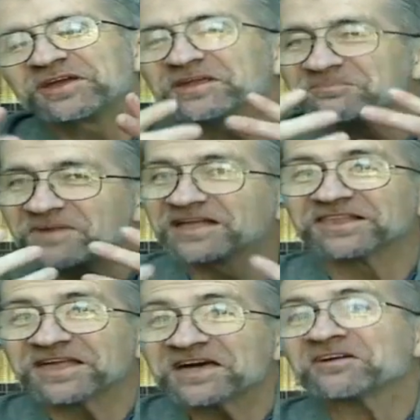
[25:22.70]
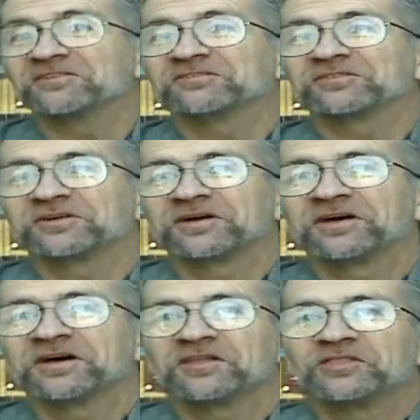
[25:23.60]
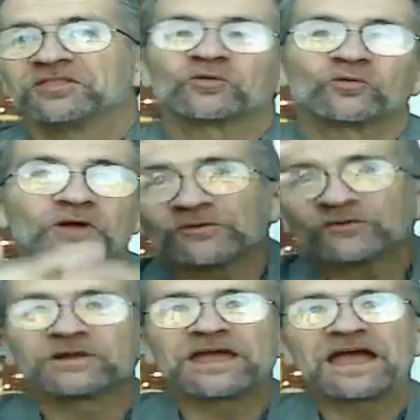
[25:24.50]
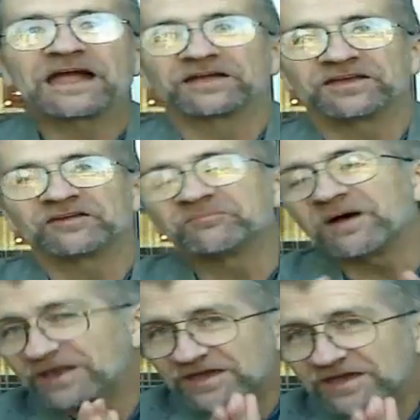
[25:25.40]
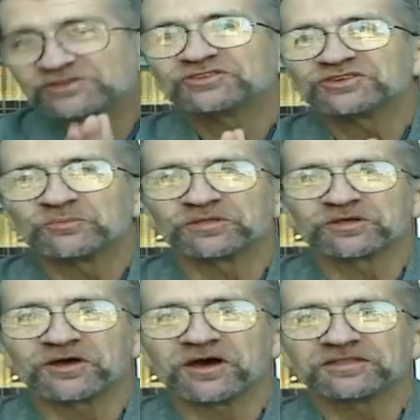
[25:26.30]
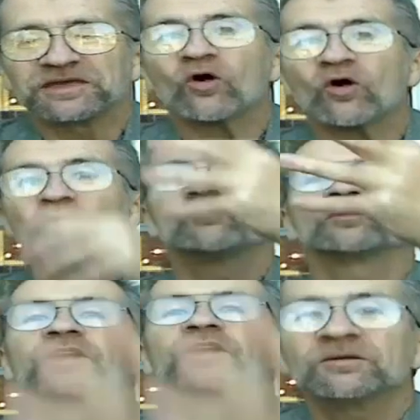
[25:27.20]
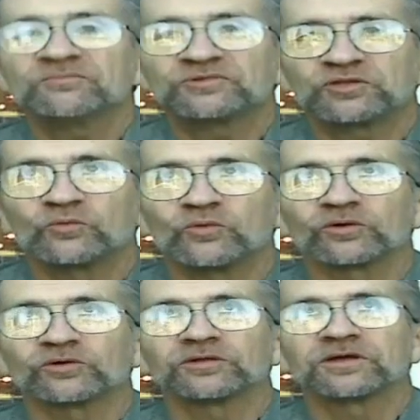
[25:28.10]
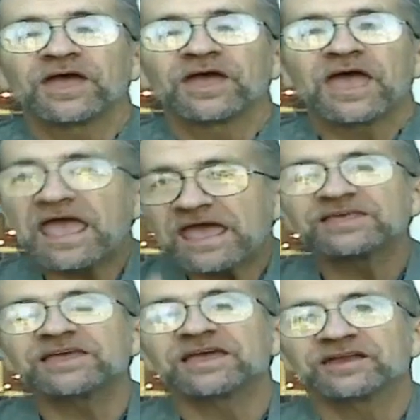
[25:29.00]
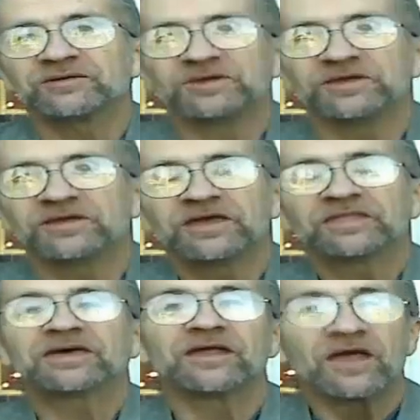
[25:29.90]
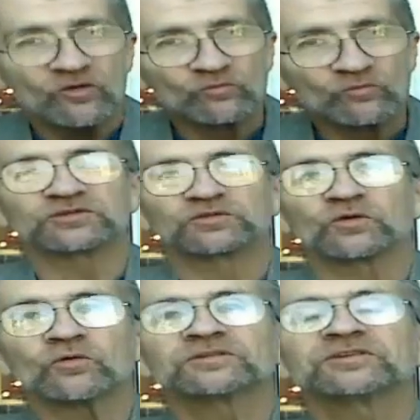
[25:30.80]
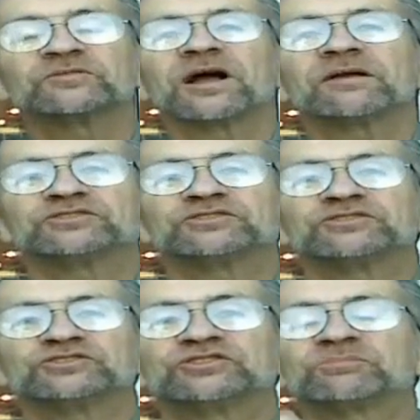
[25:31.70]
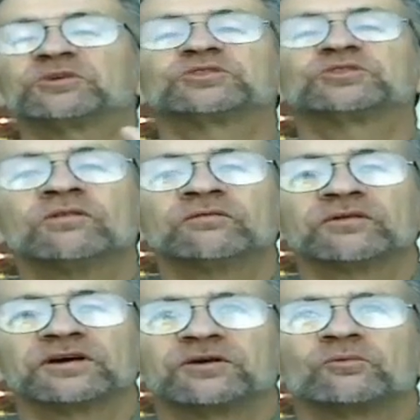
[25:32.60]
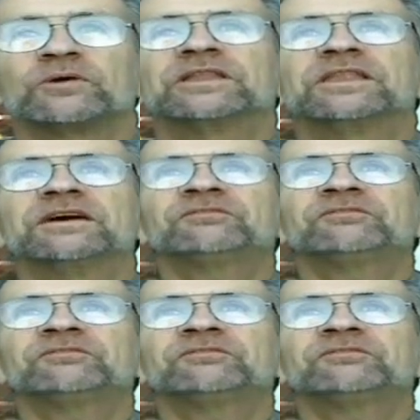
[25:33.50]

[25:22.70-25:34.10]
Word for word: in my love the greater reality of my relationship with God that overcomes the world and the enemy, that restores in right relationship the two of us, that we lift